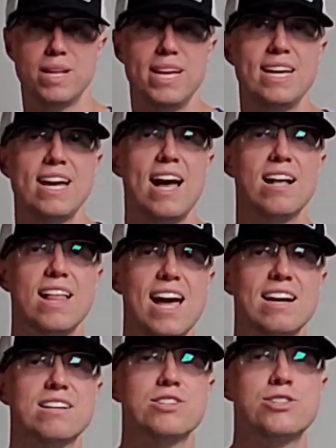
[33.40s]
play out
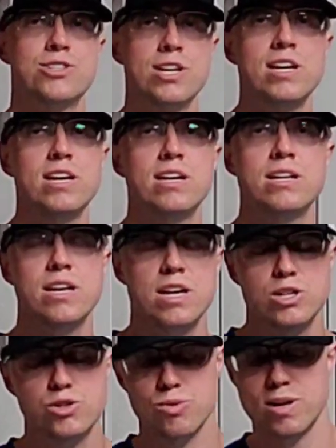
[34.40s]
like a scene
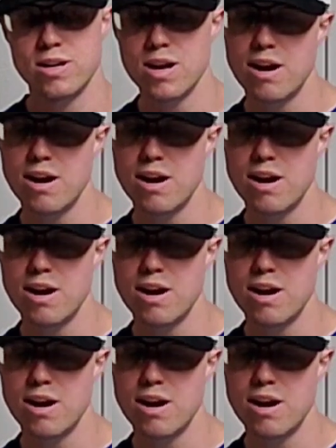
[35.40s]
Straight